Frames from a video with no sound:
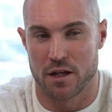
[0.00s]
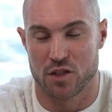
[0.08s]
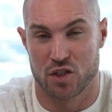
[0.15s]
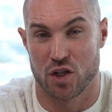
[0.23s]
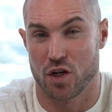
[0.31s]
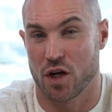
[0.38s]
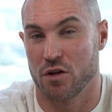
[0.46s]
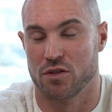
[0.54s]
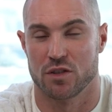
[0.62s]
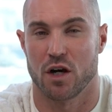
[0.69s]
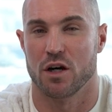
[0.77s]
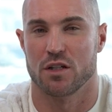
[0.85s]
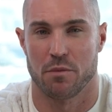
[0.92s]
Serco
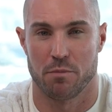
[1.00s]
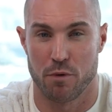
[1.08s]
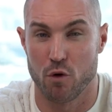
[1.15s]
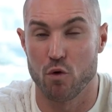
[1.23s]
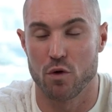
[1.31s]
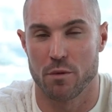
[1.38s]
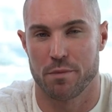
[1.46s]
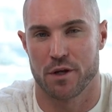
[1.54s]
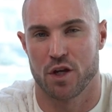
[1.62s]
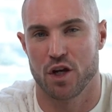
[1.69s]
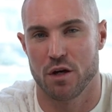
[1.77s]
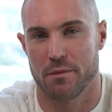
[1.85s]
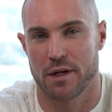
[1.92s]
started to pull the
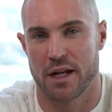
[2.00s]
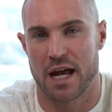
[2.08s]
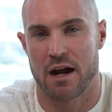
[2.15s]
procurement